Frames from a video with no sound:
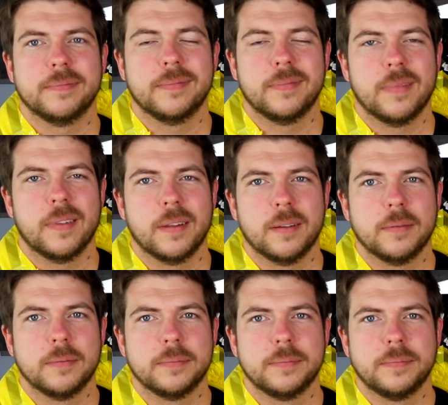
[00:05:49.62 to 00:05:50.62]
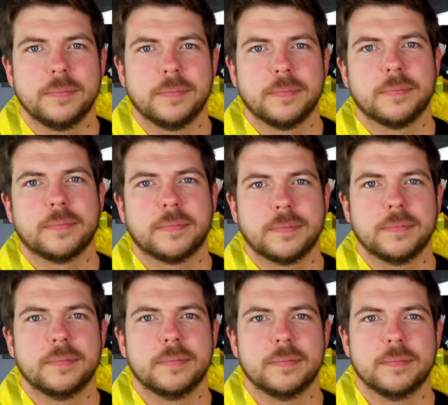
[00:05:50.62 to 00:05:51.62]

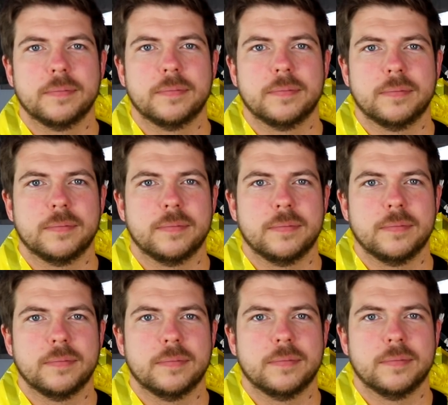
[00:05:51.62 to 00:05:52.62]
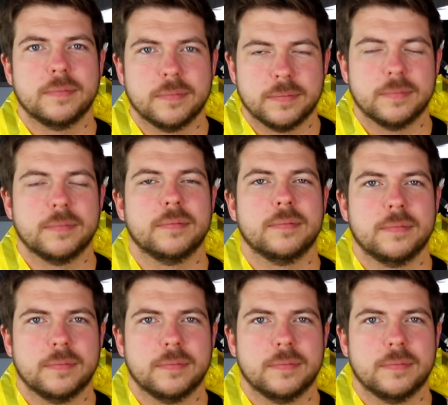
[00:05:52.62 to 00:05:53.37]
The person shown says nothing.